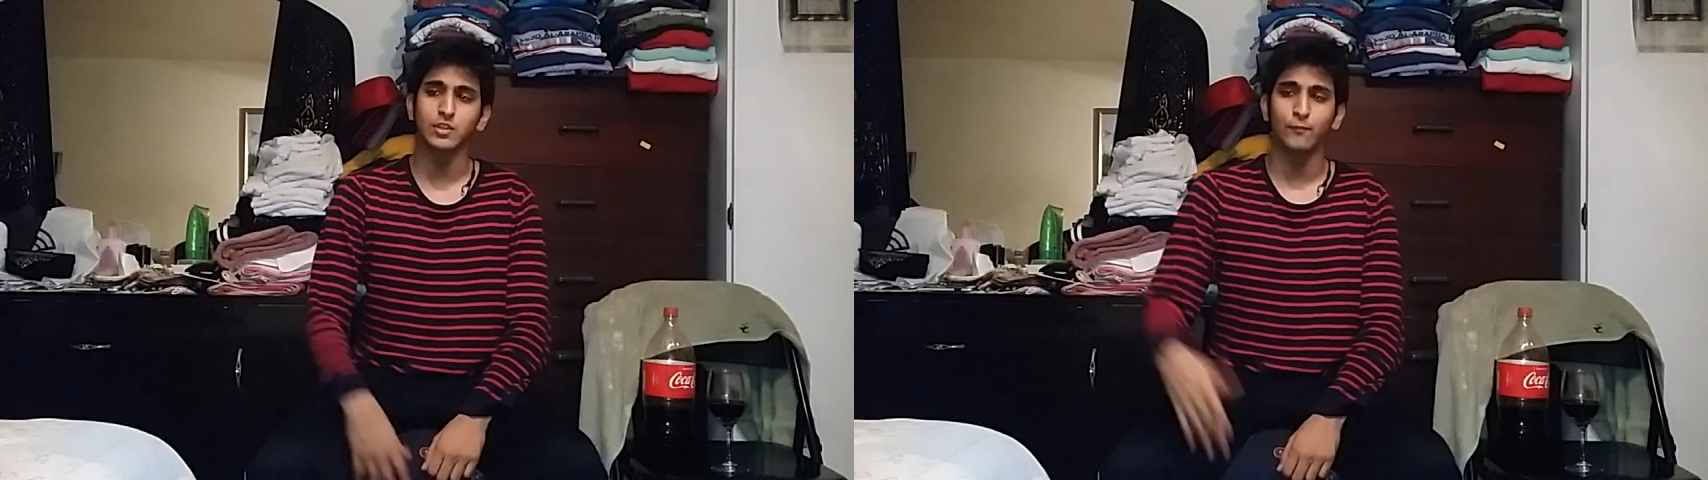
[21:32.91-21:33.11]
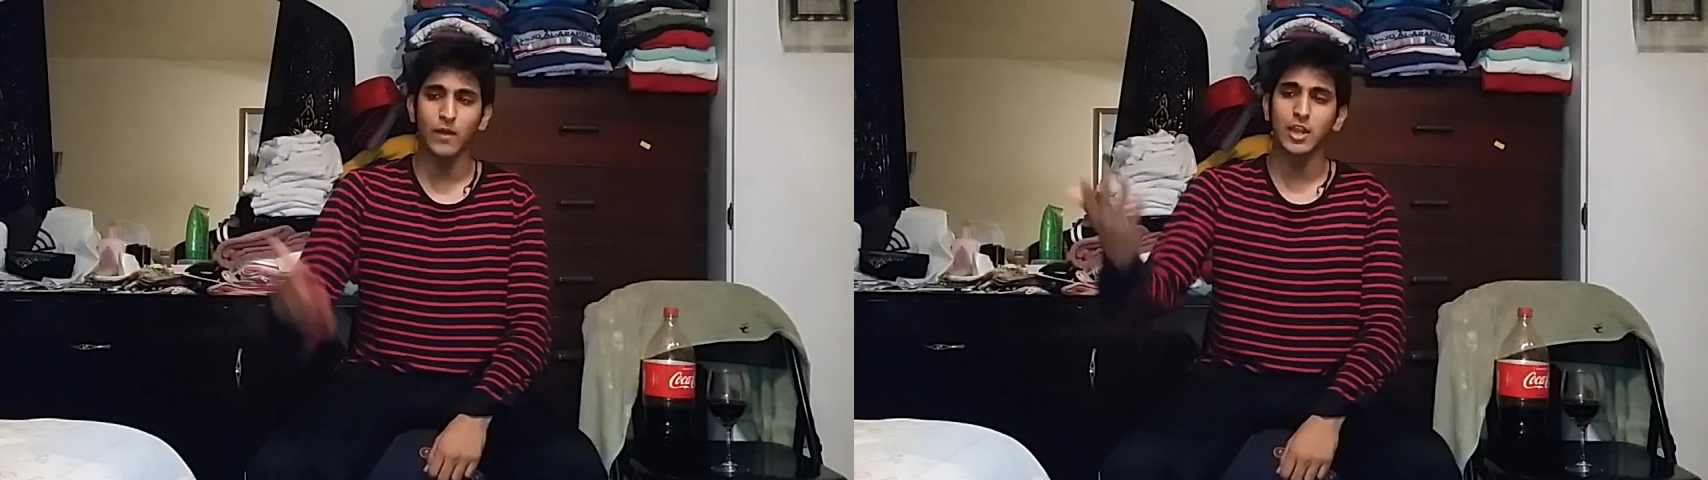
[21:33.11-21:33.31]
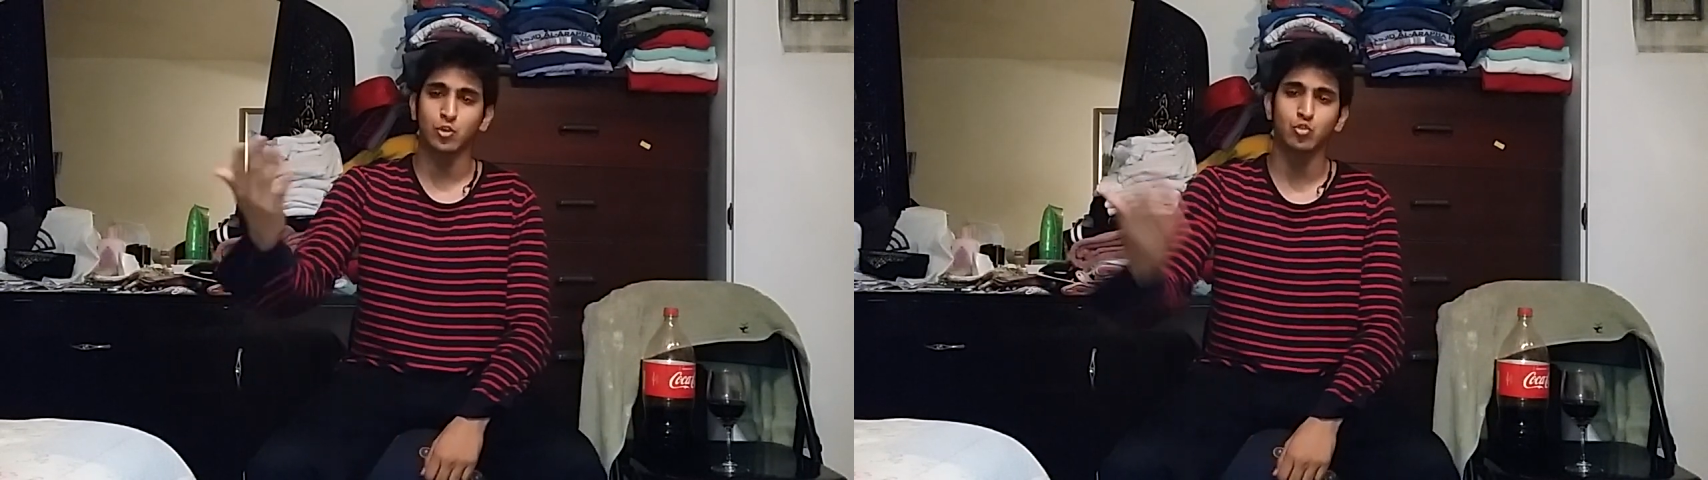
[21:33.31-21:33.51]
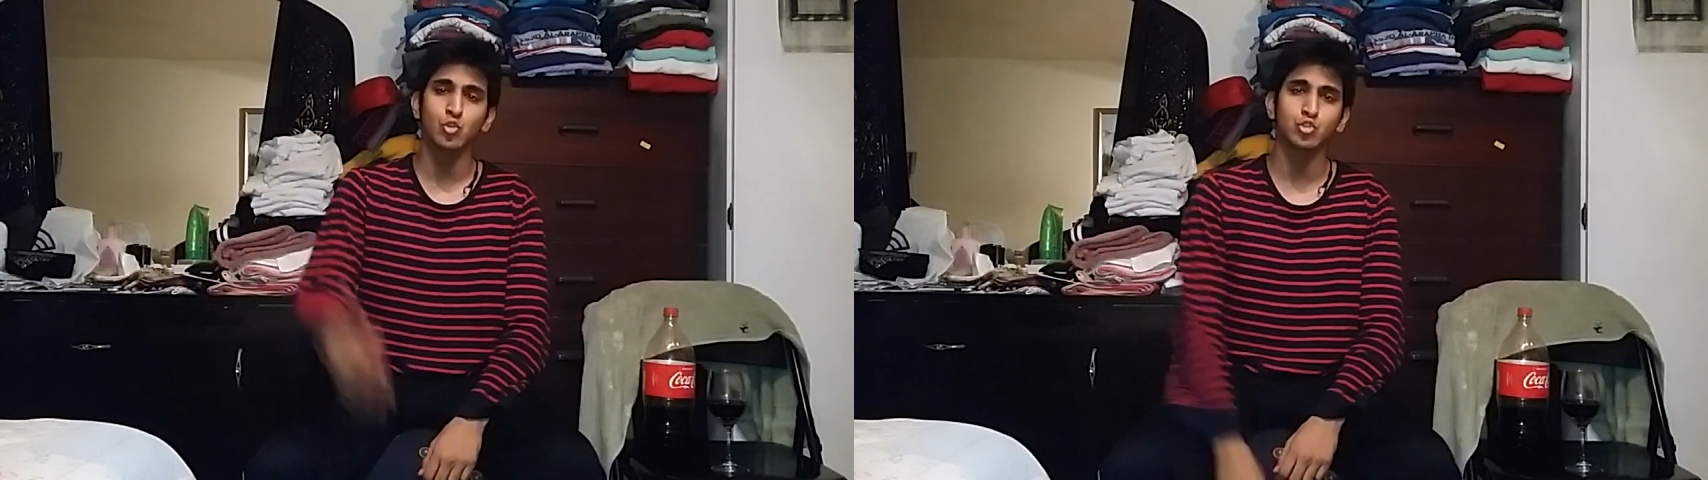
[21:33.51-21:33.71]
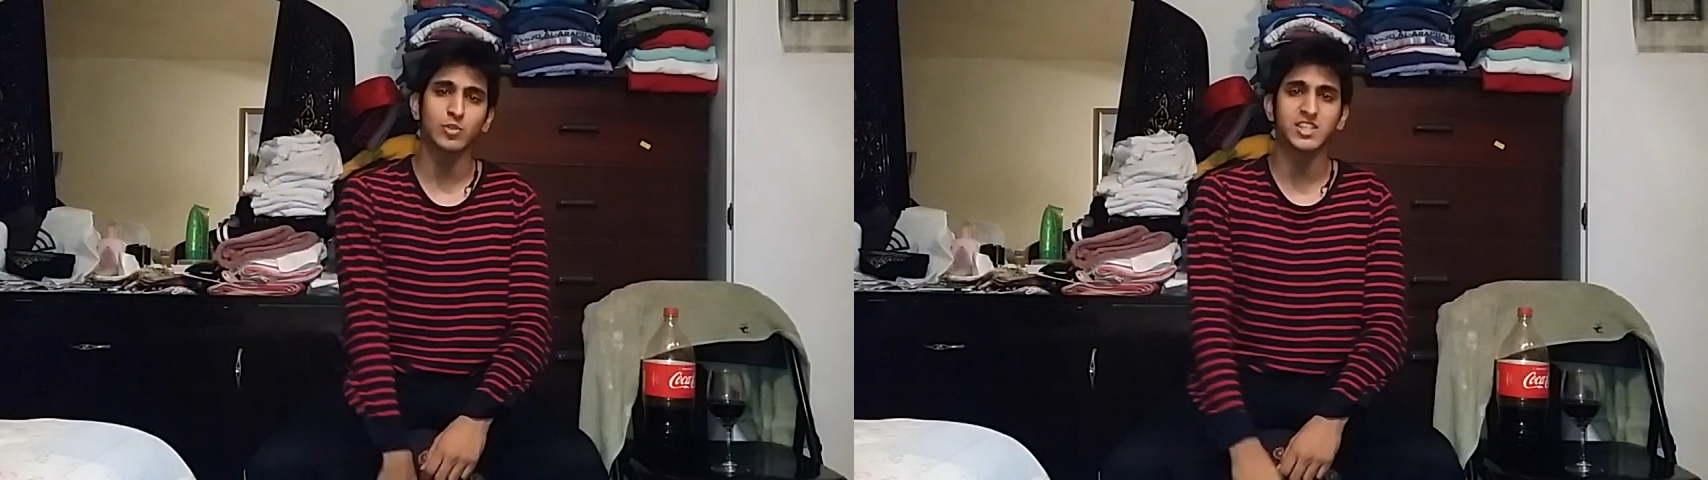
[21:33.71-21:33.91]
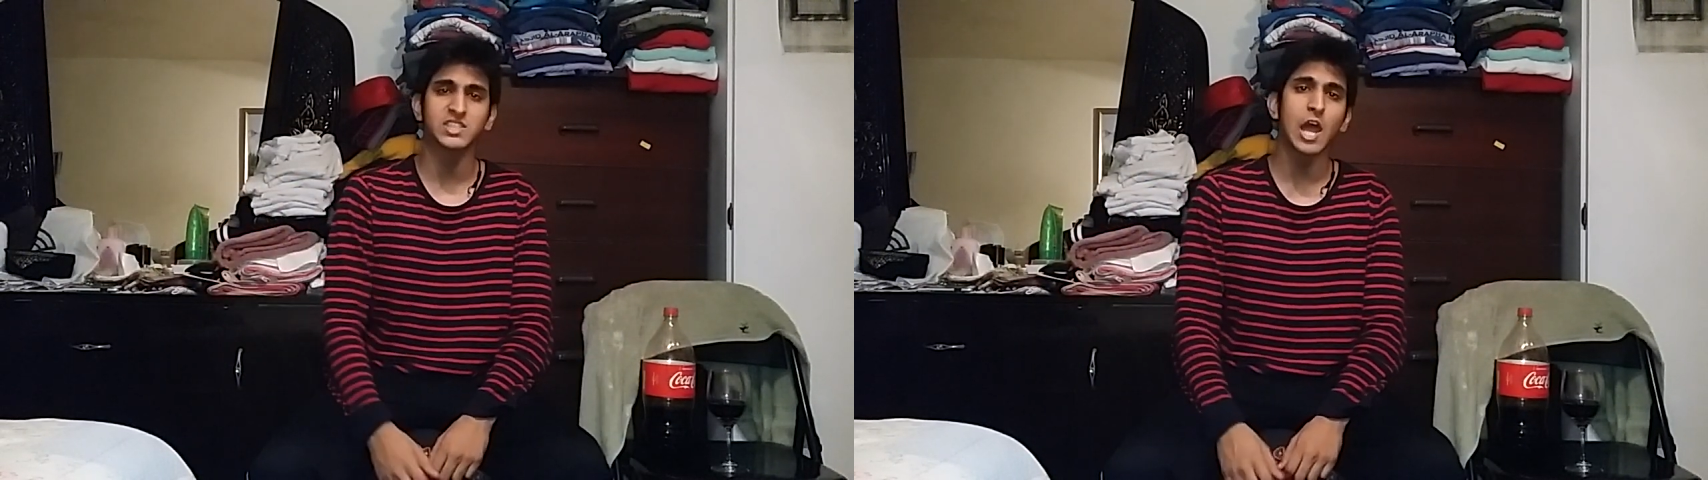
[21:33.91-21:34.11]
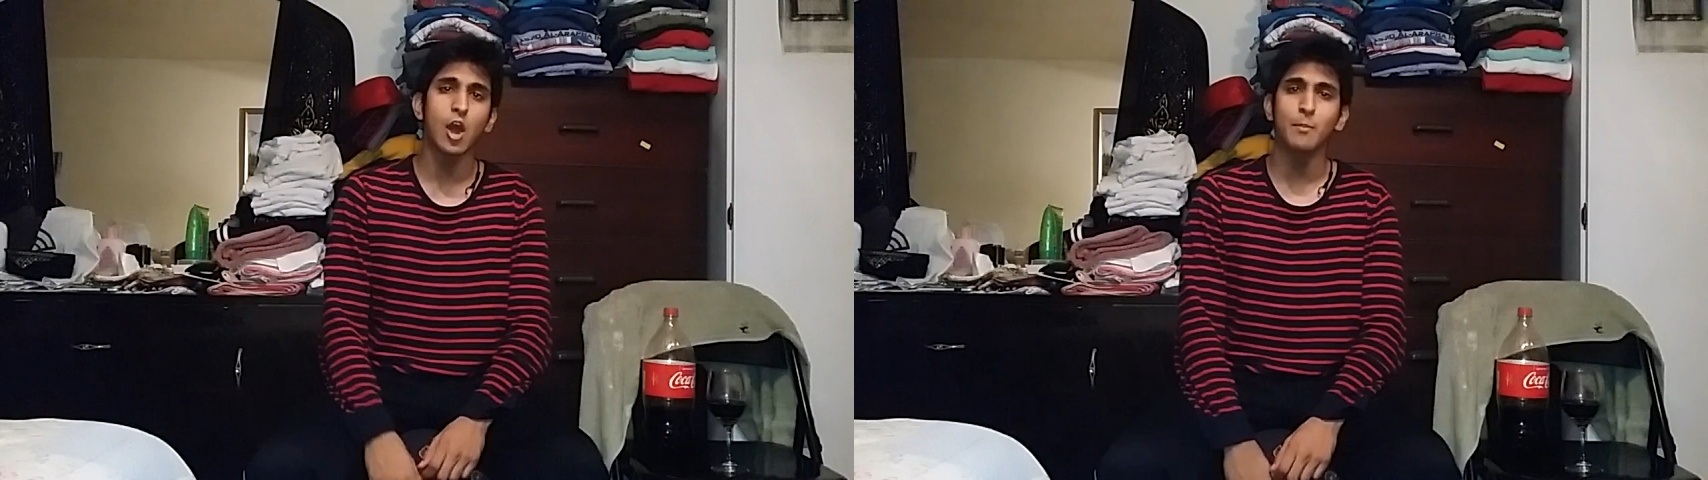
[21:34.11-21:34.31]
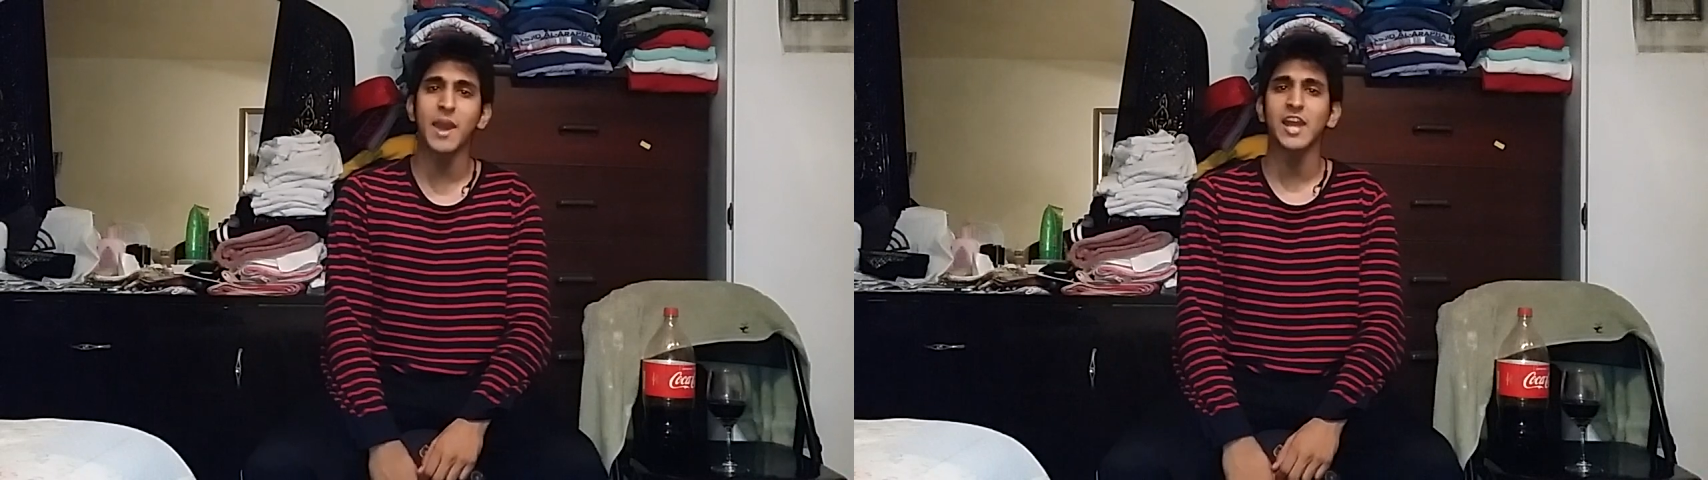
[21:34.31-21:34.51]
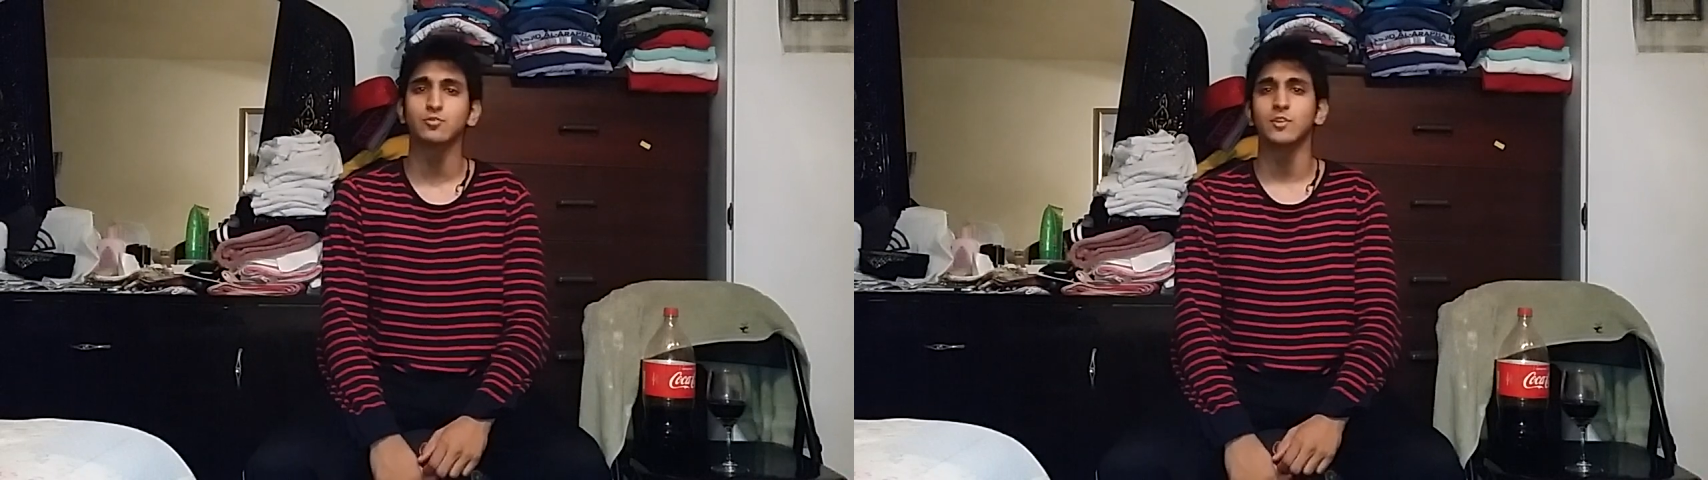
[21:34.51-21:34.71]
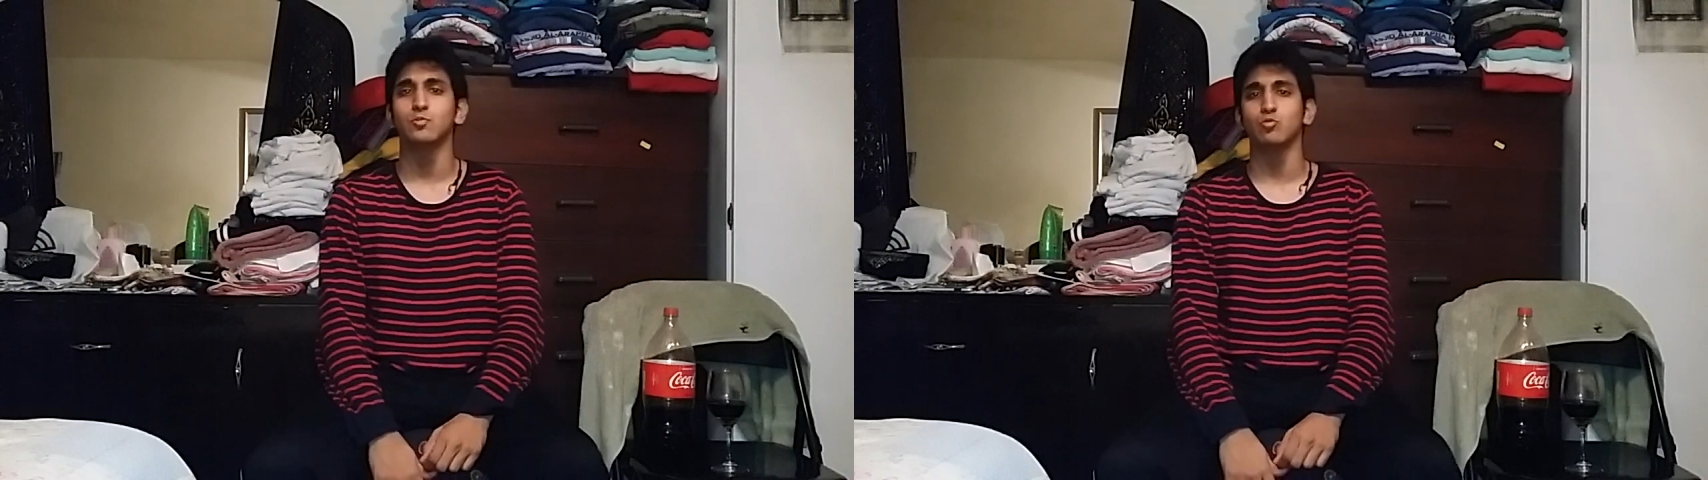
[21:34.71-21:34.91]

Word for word: the fucking Cruiserweight style match with